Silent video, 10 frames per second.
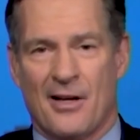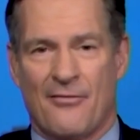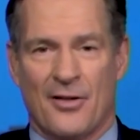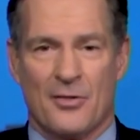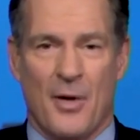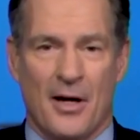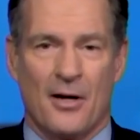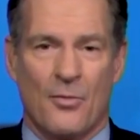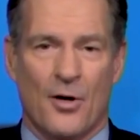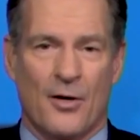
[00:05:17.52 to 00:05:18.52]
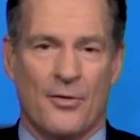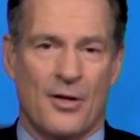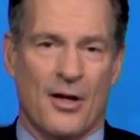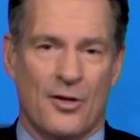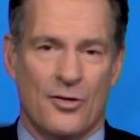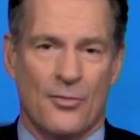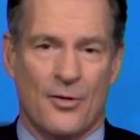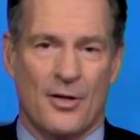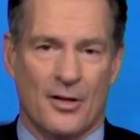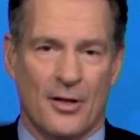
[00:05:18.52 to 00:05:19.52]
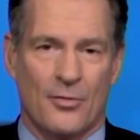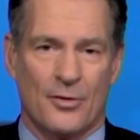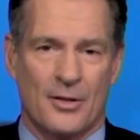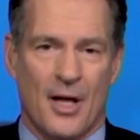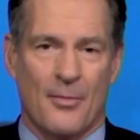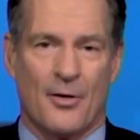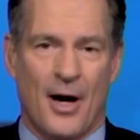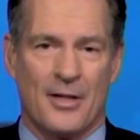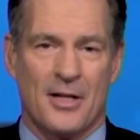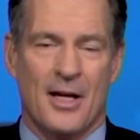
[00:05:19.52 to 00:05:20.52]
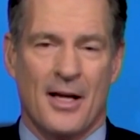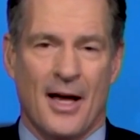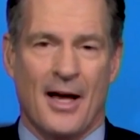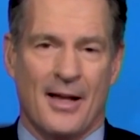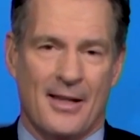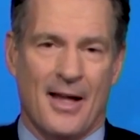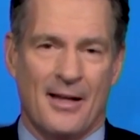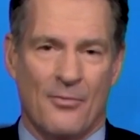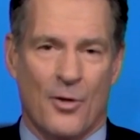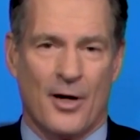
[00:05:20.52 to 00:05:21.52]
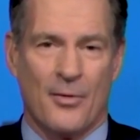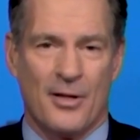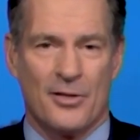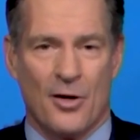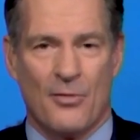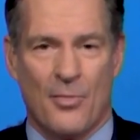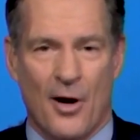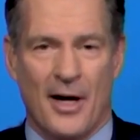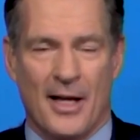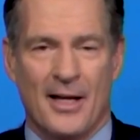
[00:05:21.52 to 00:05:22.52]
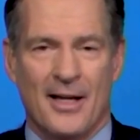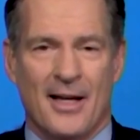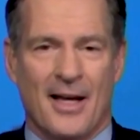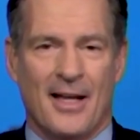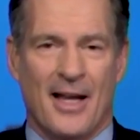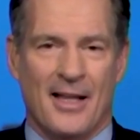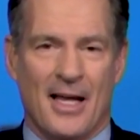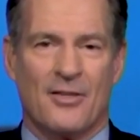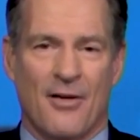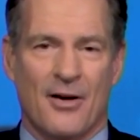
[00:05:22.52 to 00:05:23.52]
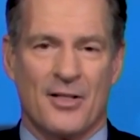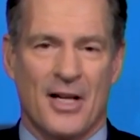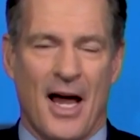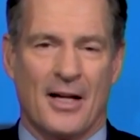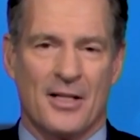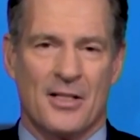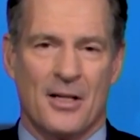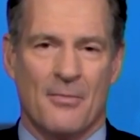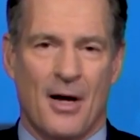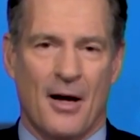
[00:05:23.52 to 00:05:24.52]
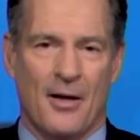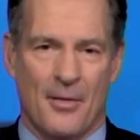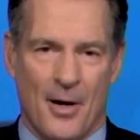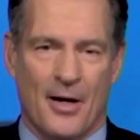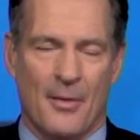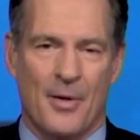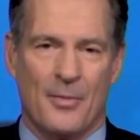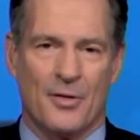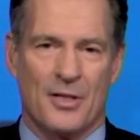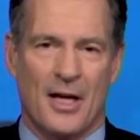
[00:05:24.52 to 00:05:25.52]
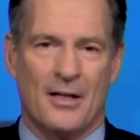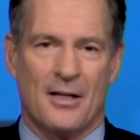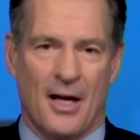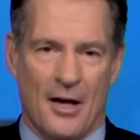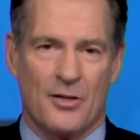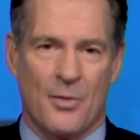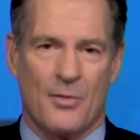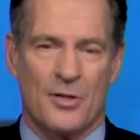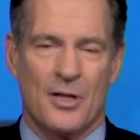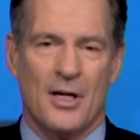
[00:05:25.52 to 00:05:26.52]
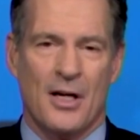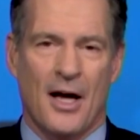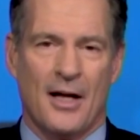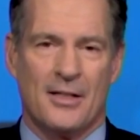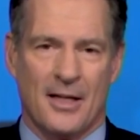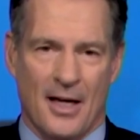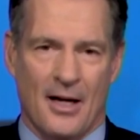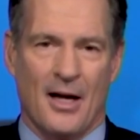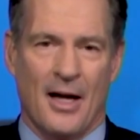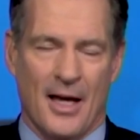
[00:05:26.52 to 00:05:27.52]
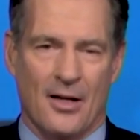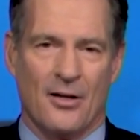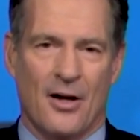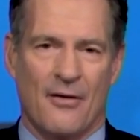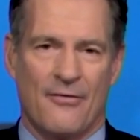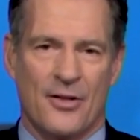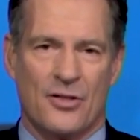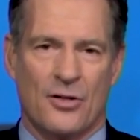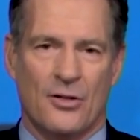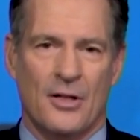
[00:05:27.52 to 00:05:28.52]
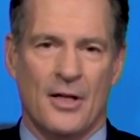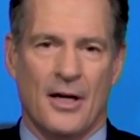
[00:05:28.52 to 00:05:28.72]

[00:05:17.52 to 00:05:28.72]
feels better to work with Schumer and the Liberal Democrats than work with his own party. And that's very sad, because the American people sent the House members to get a handle on our fiscal